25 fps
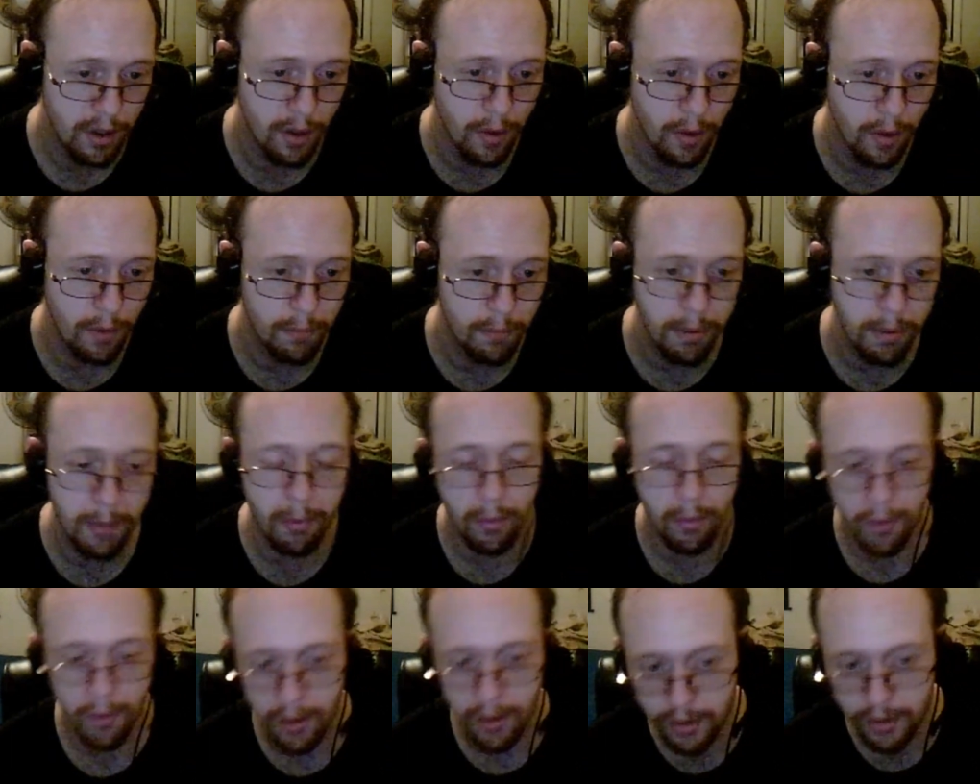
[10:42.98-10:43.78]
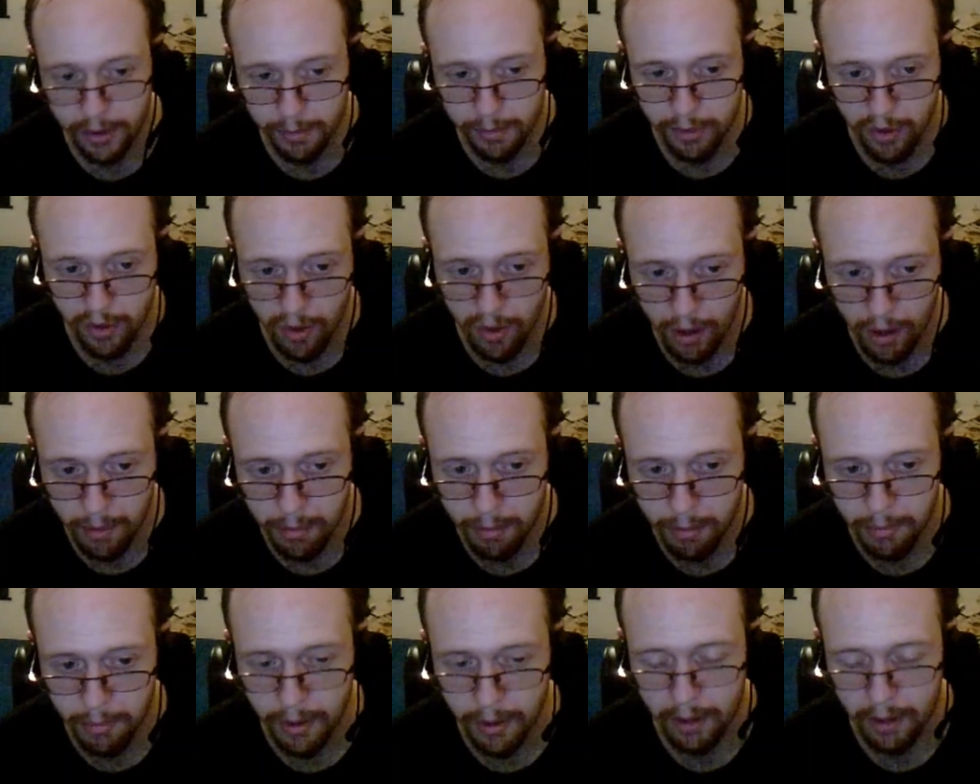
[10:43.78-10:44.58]
If people want to
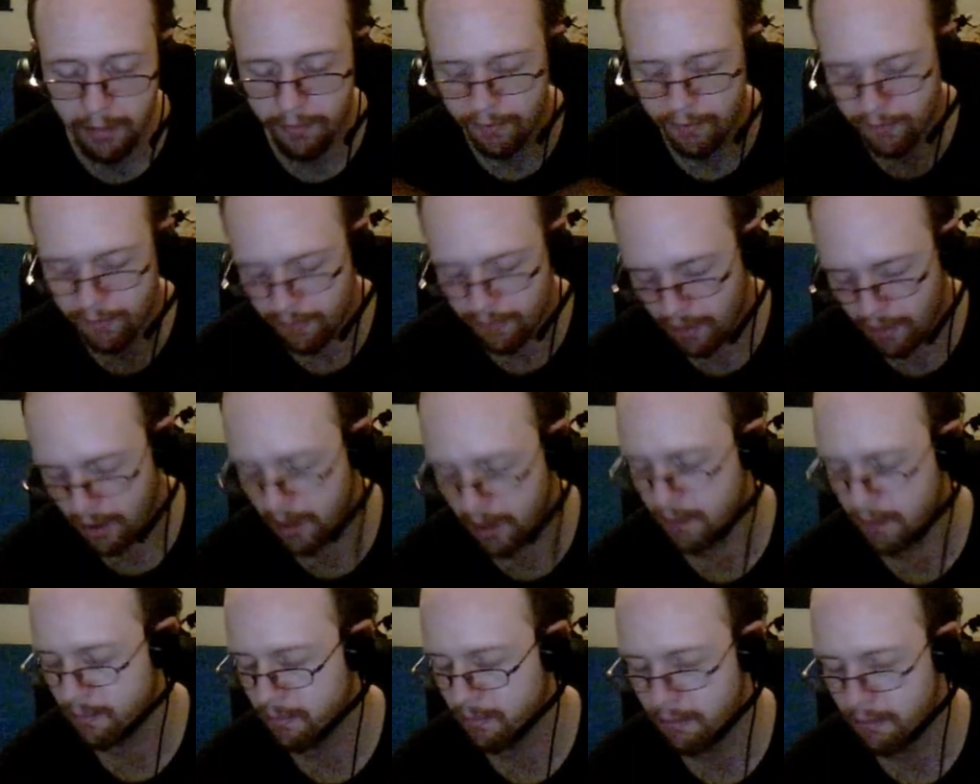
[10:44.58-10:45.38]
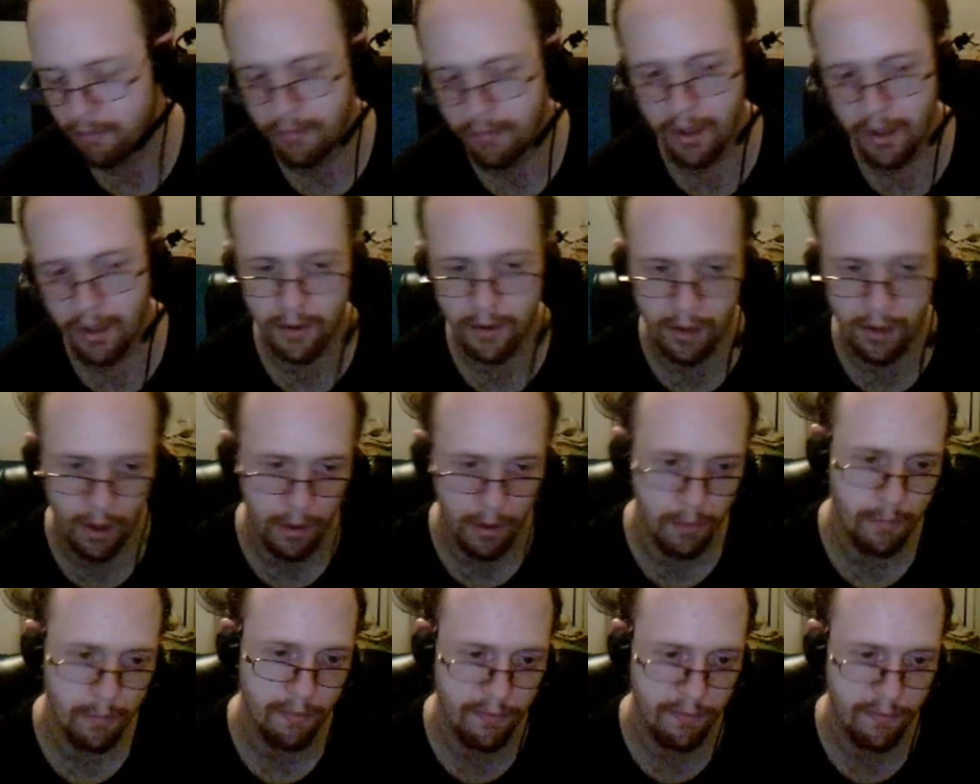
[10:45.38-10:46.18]
subscribe to me, fine. They
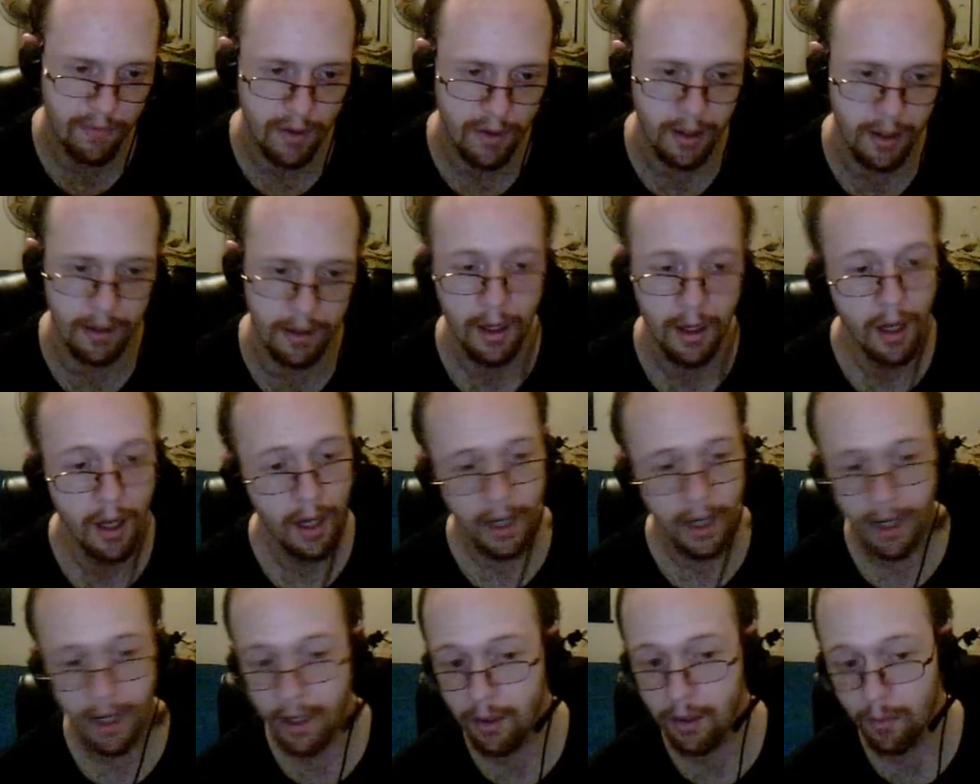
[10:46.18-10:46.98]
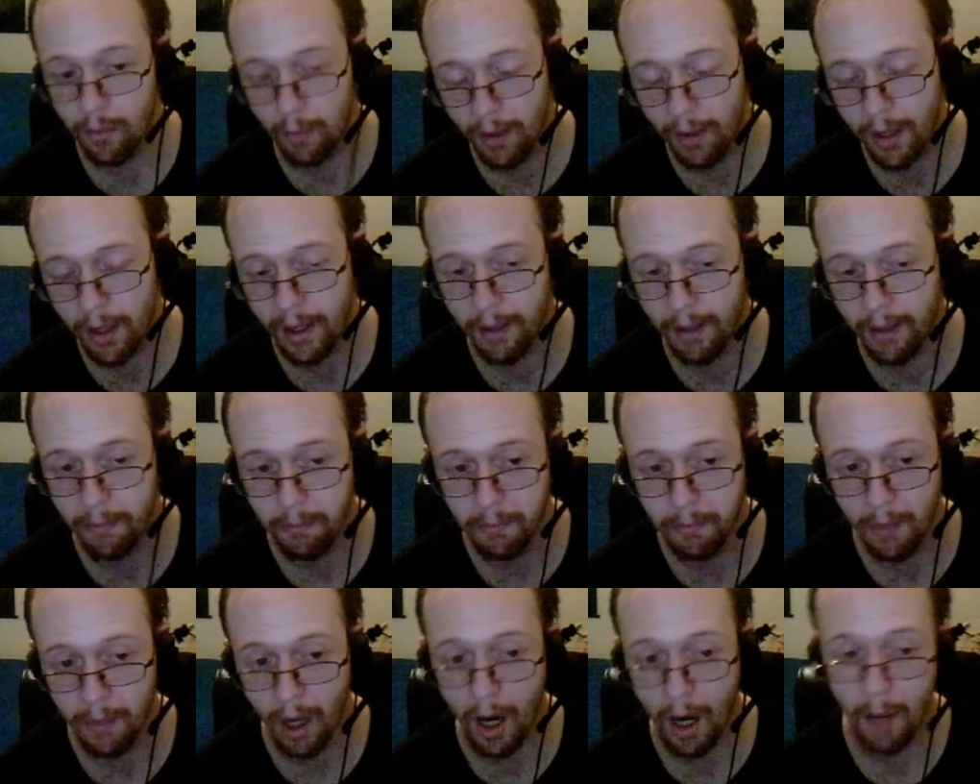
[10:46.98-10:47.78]
don't, fine. Either way,
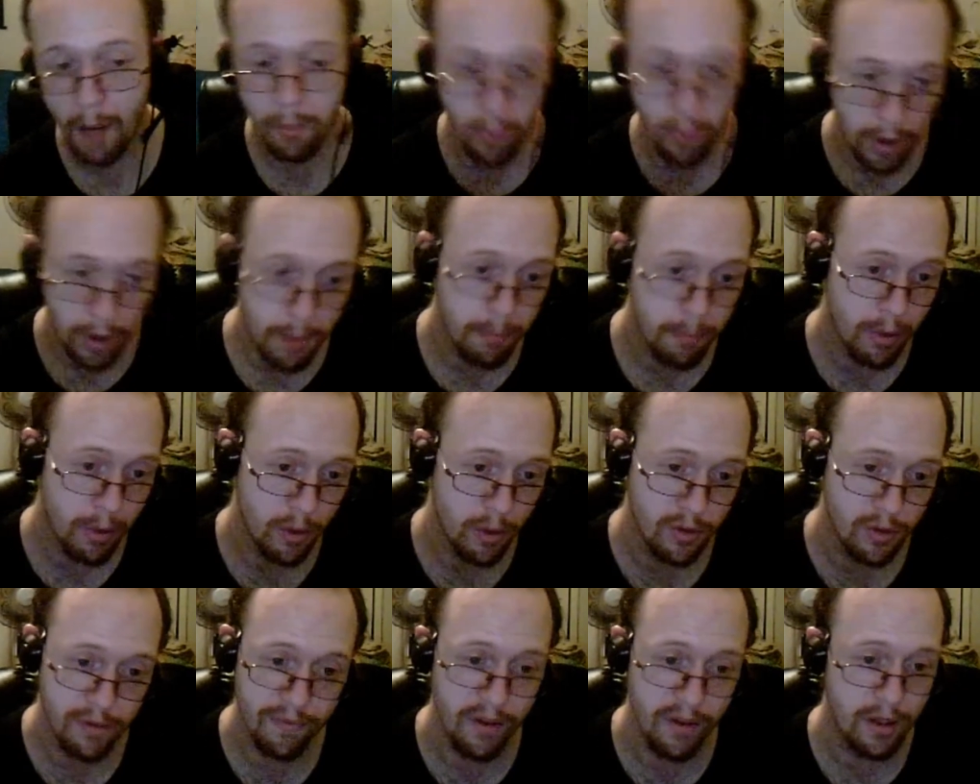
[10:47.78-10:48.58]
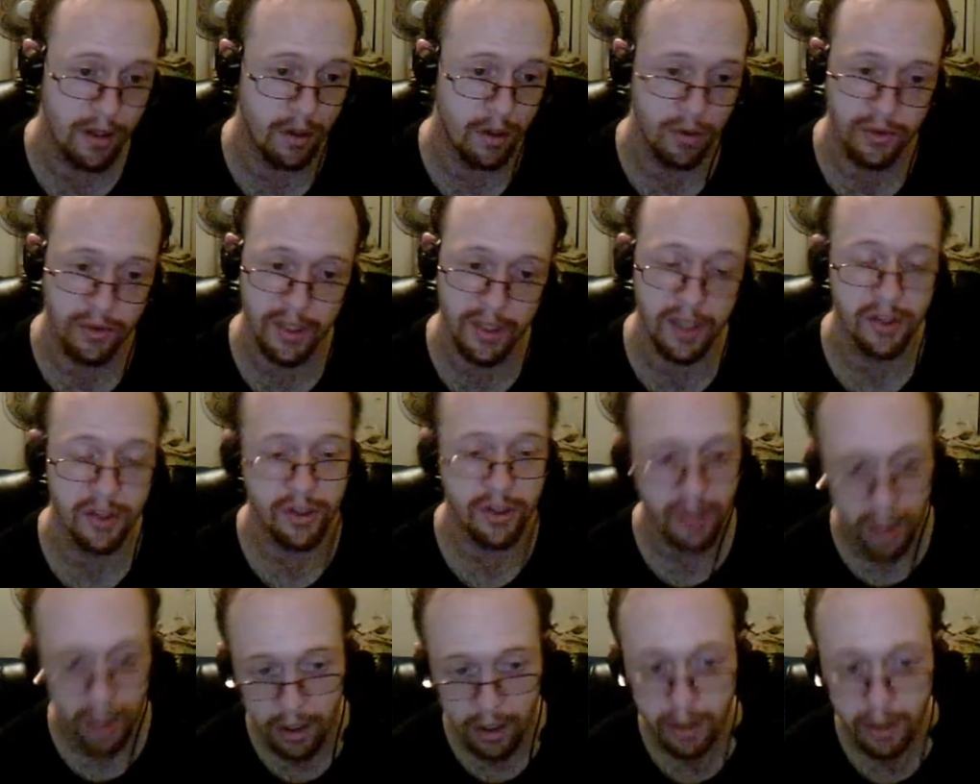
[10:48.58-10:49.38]
I'm going to post videos.
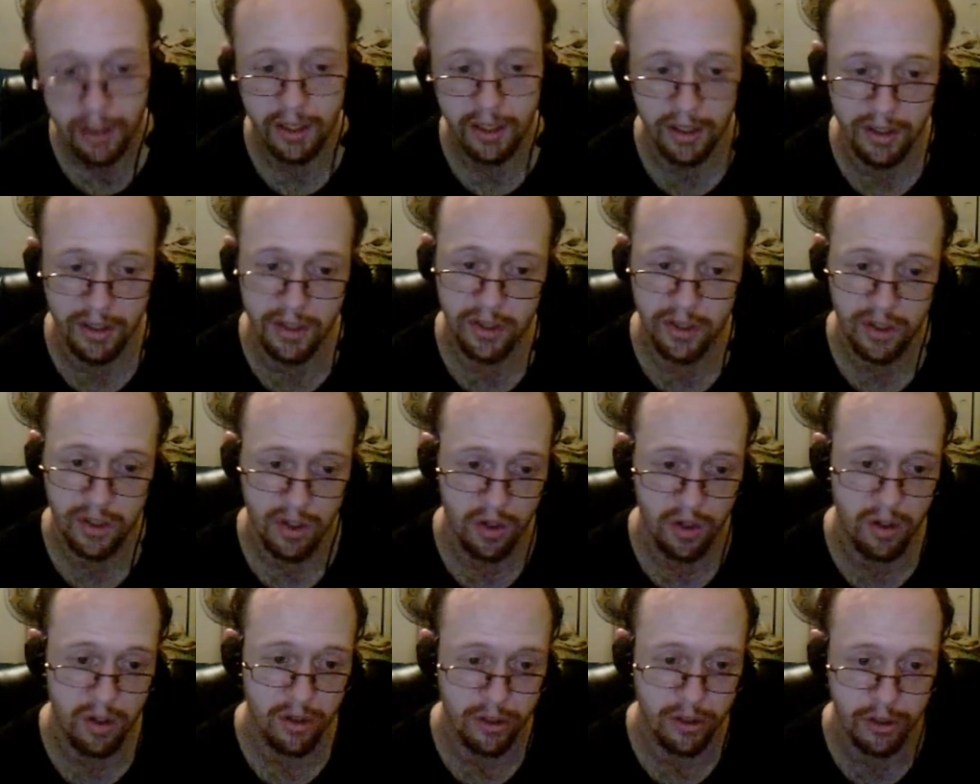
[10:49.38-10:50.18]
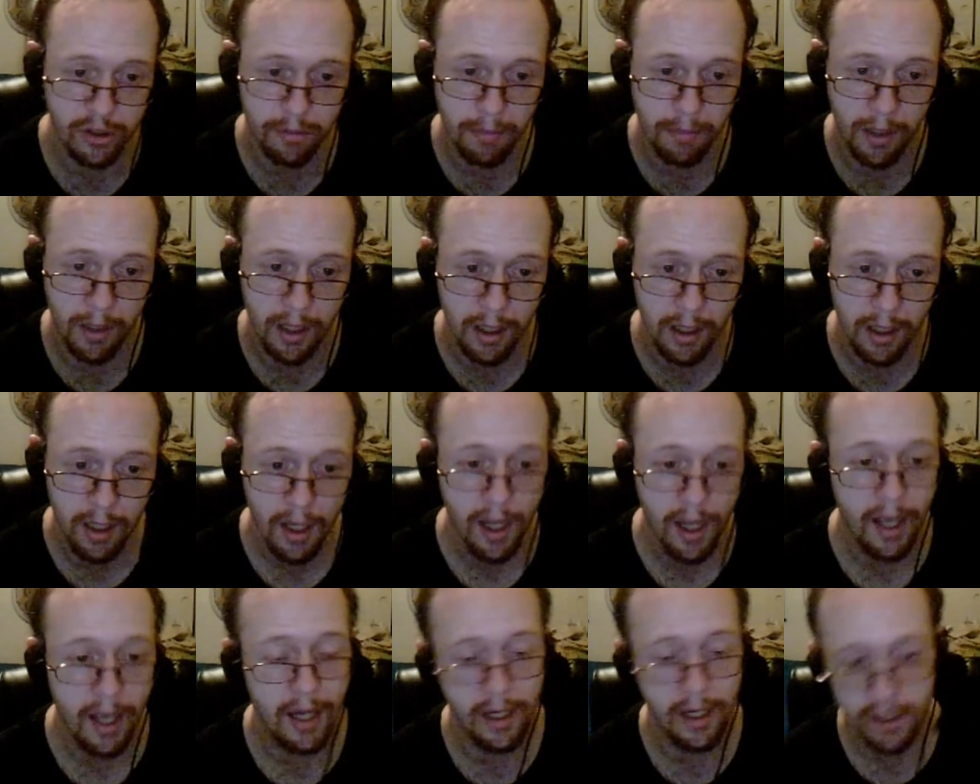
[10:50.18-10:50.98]
It's not going to discourage me,
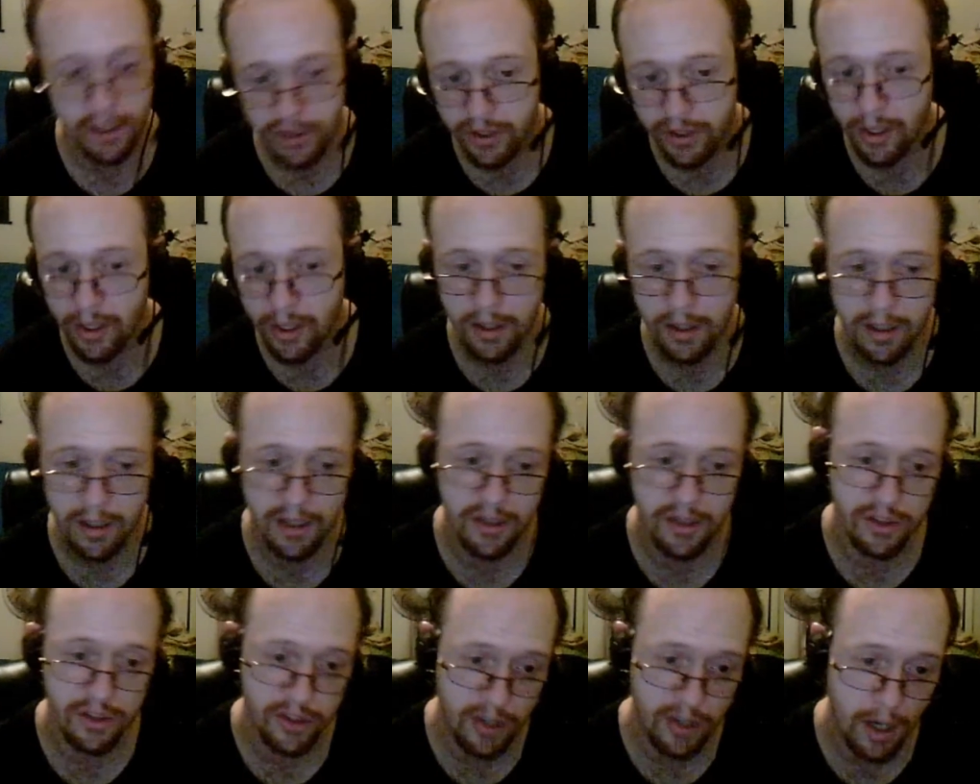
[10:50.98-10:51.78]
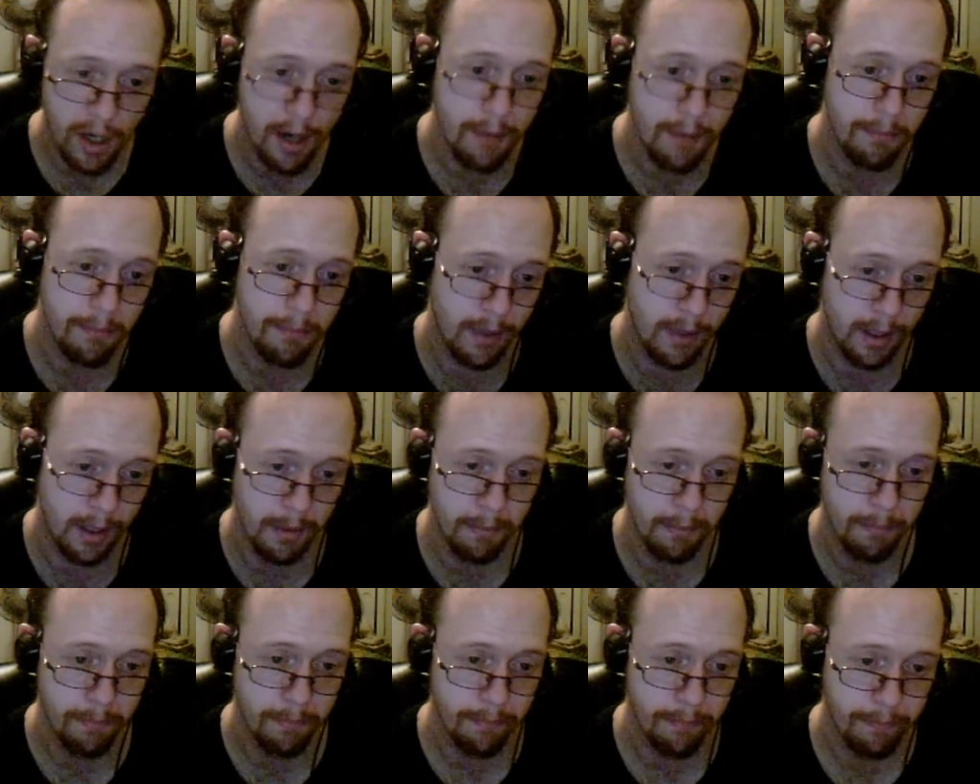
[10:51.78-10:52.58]
and it's not going to stop
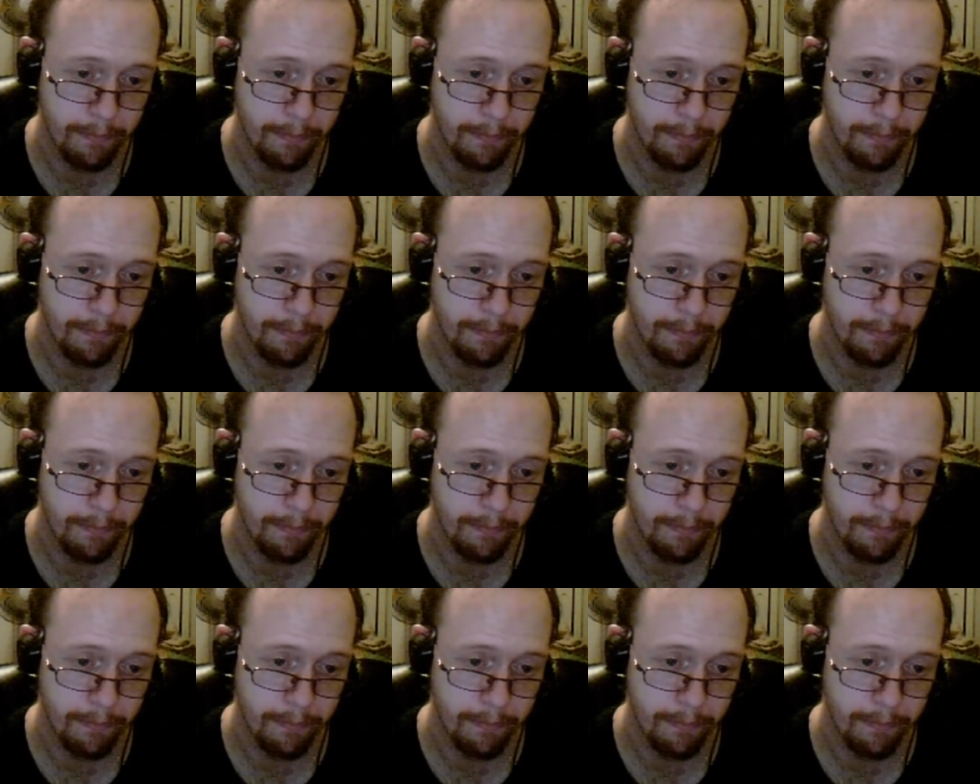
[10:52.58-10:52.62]
me.